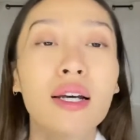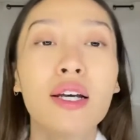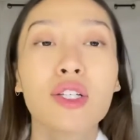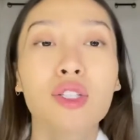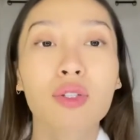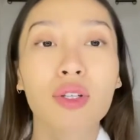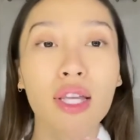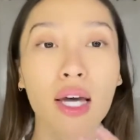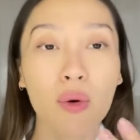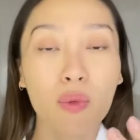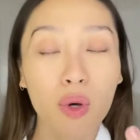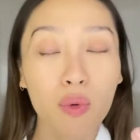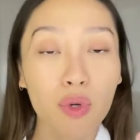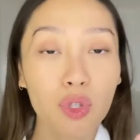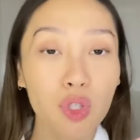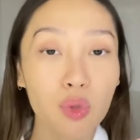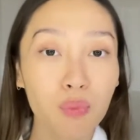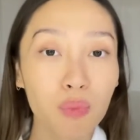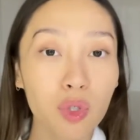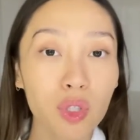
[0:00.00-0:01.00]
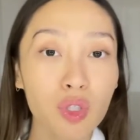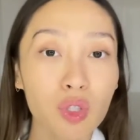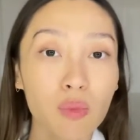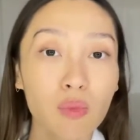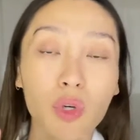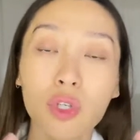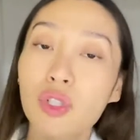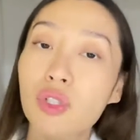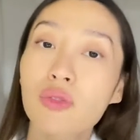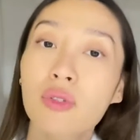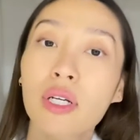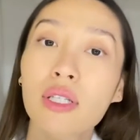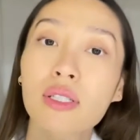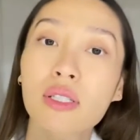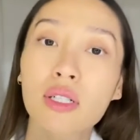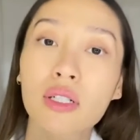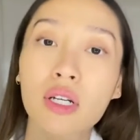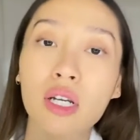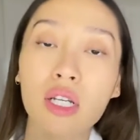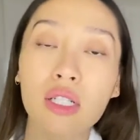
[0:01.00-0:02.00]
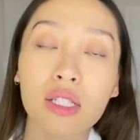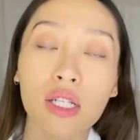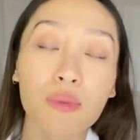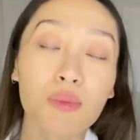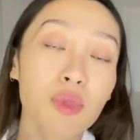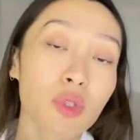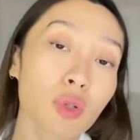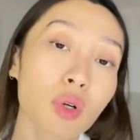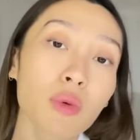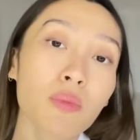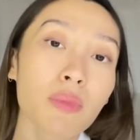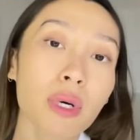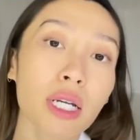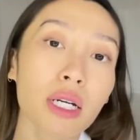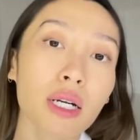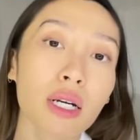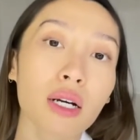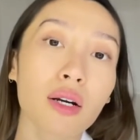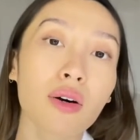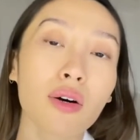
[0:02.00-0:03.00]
So that way when you put your moisturizer, it's absorbed better.